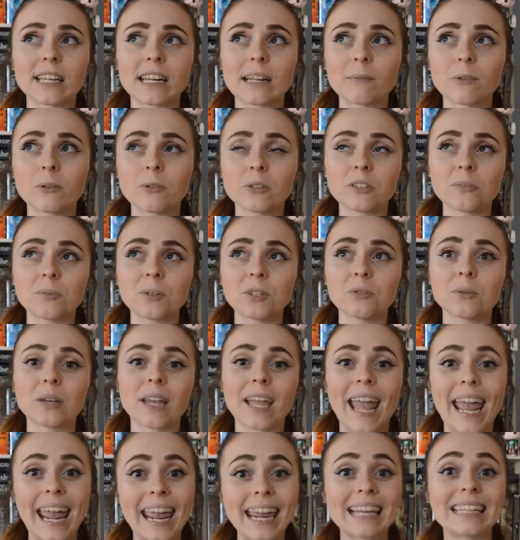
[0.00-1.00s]
I'm going to be doing
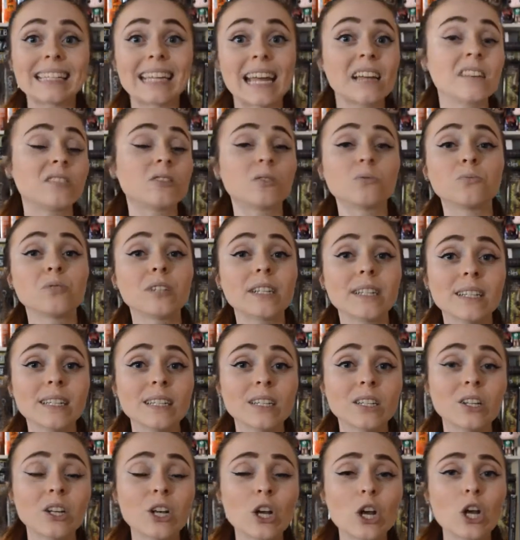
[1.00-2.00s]
8 days of
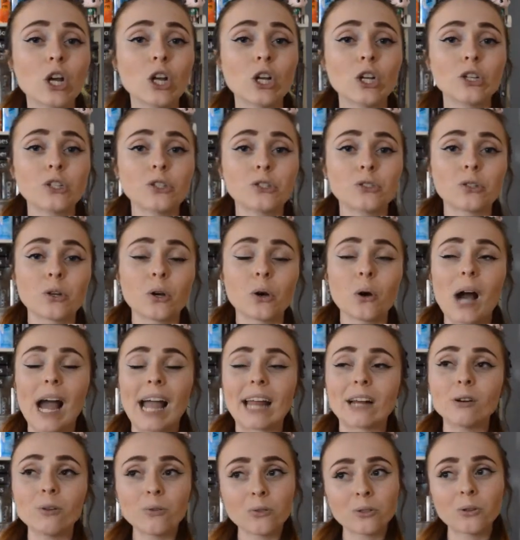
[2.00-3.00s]
reading. So
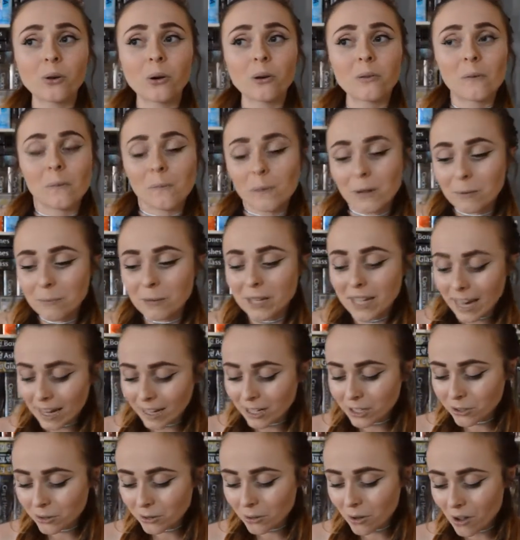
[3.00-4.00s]
I don't know if I'm going to be
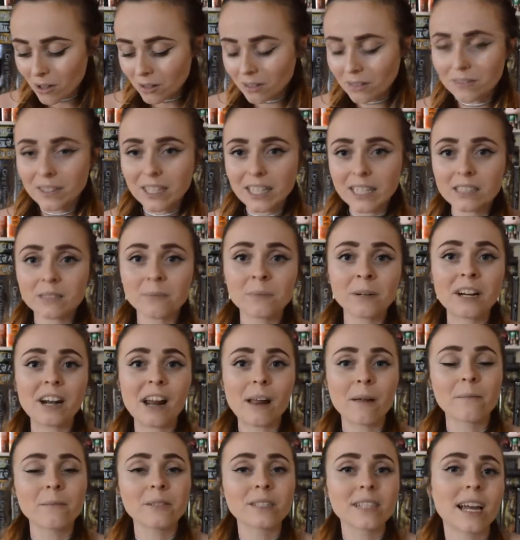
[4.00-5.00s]
getting to all of these, but
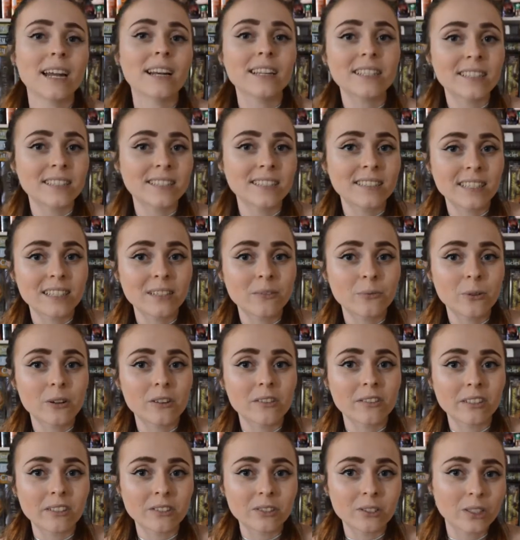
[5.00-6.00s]
I'm excited to see
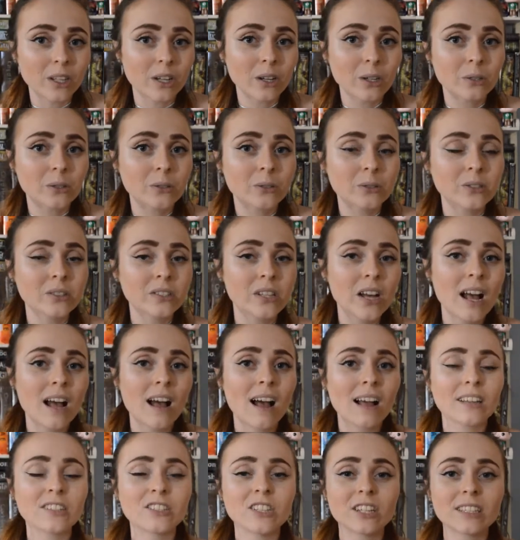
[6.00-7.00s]
where this goes.
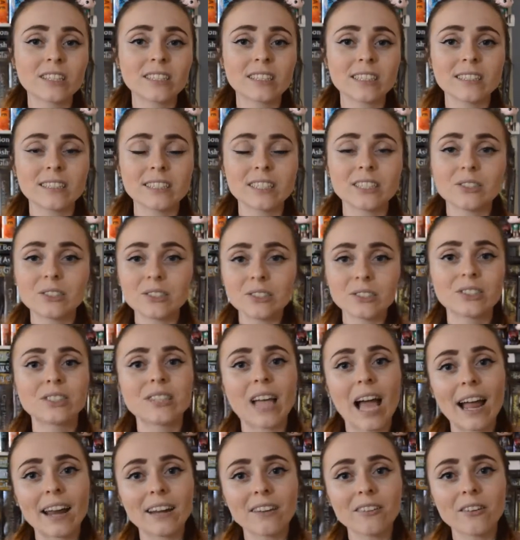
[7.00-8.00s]
Just a little
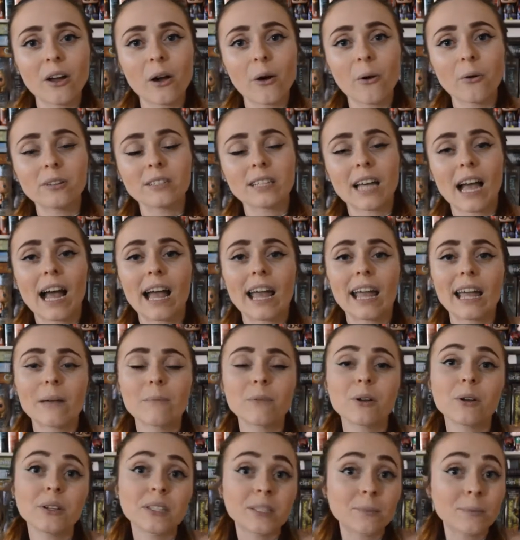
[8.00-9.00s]
side note, I
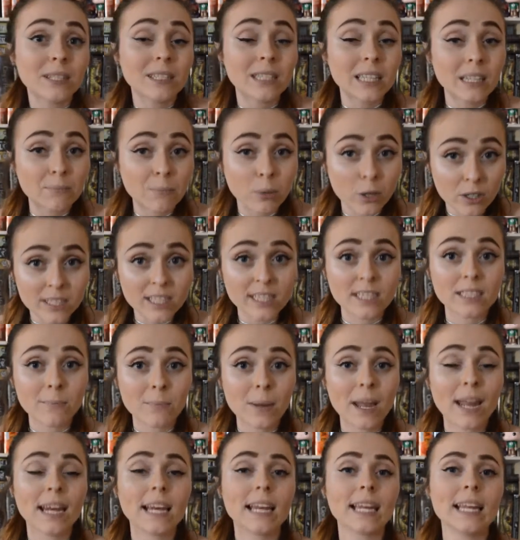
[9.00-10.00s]
am going to be
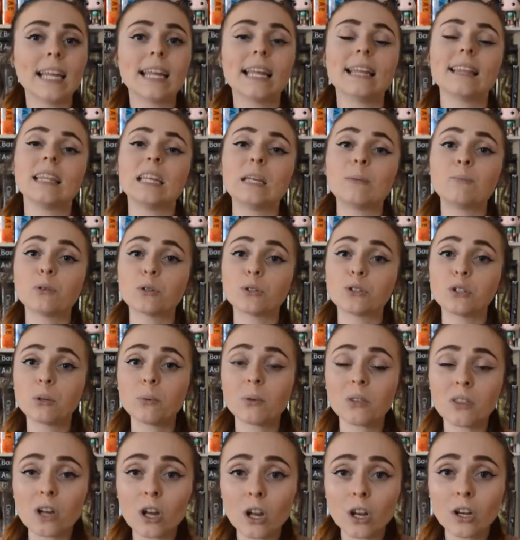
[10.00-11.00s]
participating in the
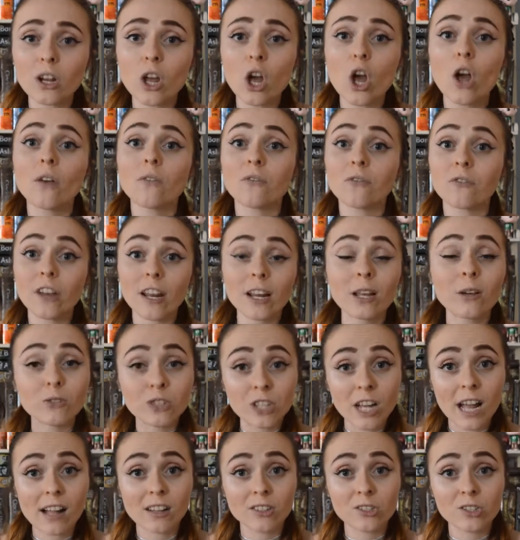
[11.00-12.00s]
BookTubeAthon video
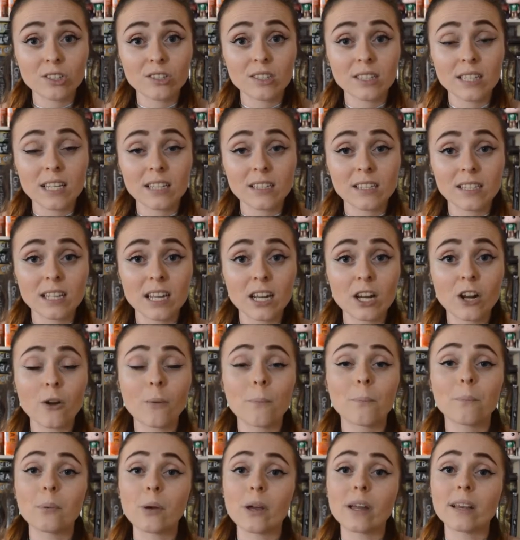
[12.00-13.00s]
challenges this year,
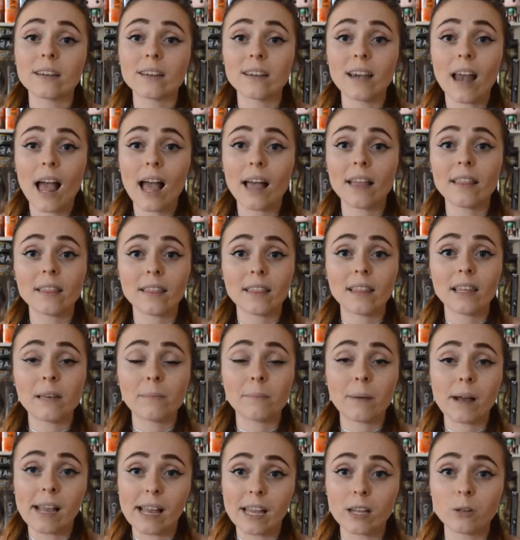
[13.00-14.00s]
but not the
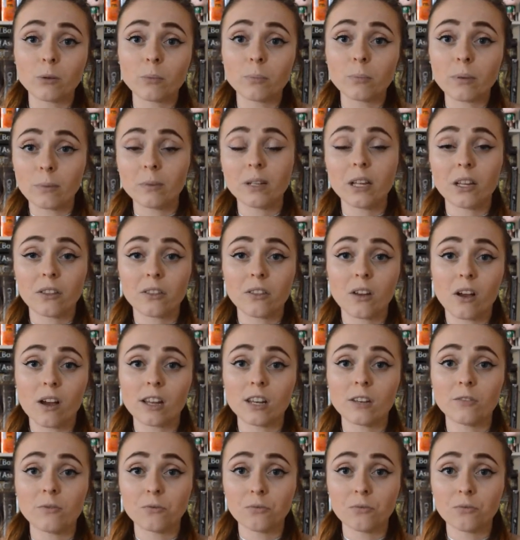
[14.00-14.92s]
Biannual Bibliothon